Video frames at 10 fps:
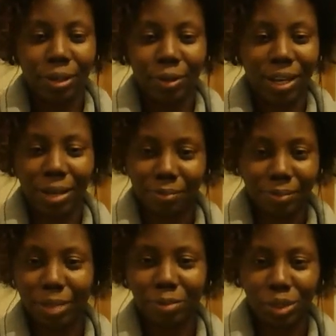Okay,
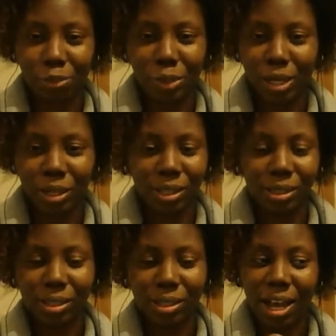I'm just being
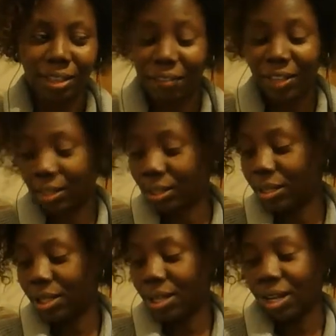honest. I love it.
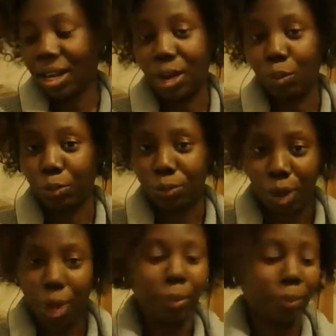I will
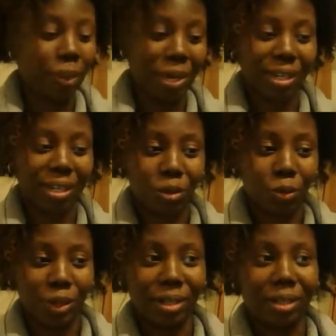probably make another
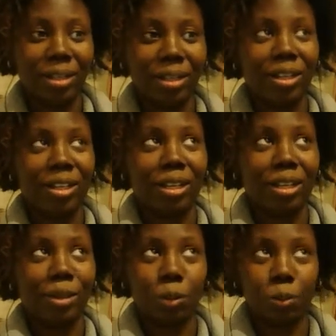one.
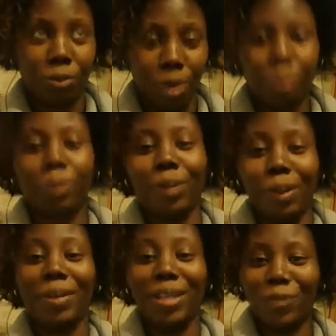It will probably
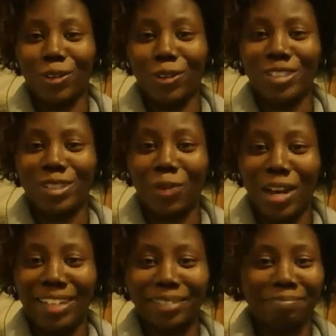be in worsted
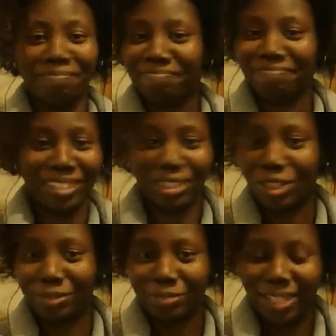weight. That's
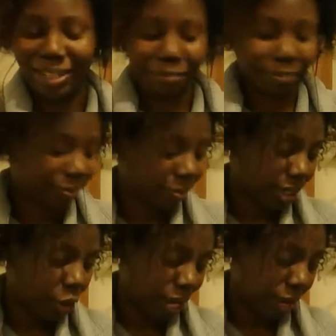all I'm saying.
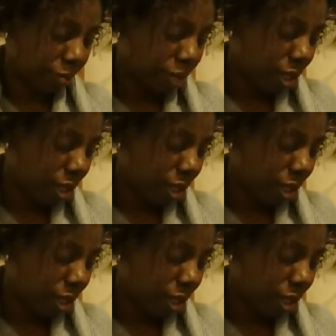Okay,